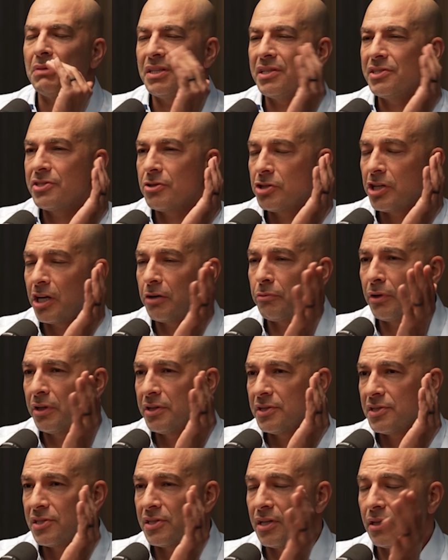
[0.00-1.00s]
but these are
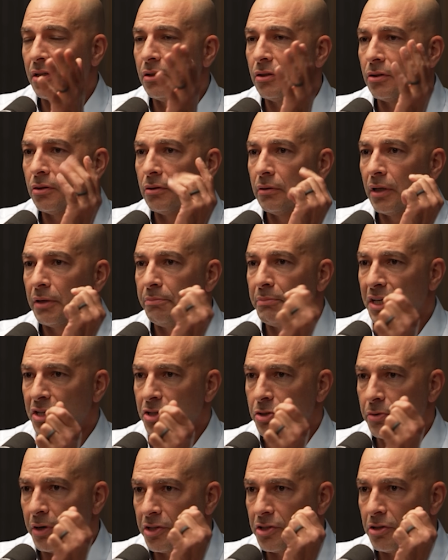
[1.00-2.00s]
generally single
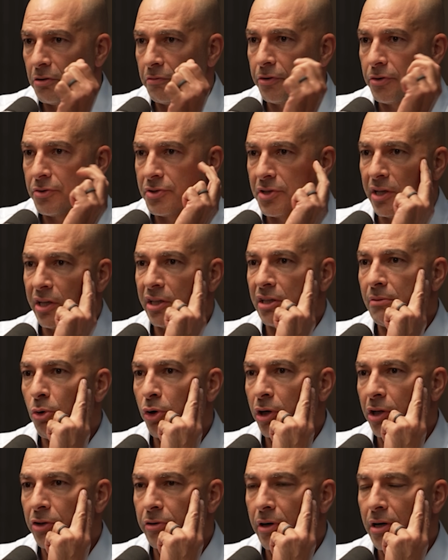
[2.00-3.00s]
administration first thing in the
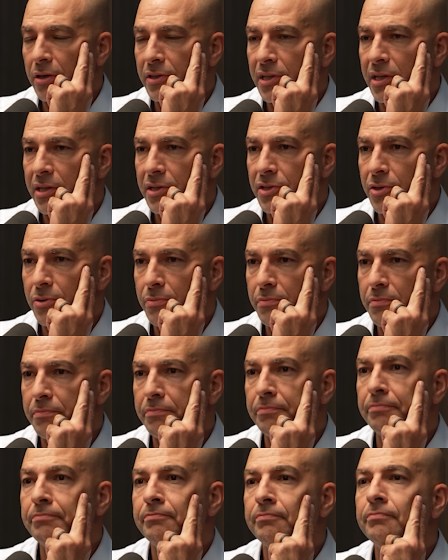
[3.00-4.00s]
morning drugs. I yeah.
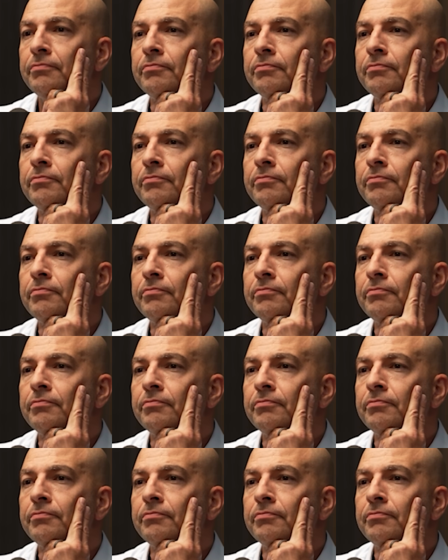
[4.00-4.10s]
Assume.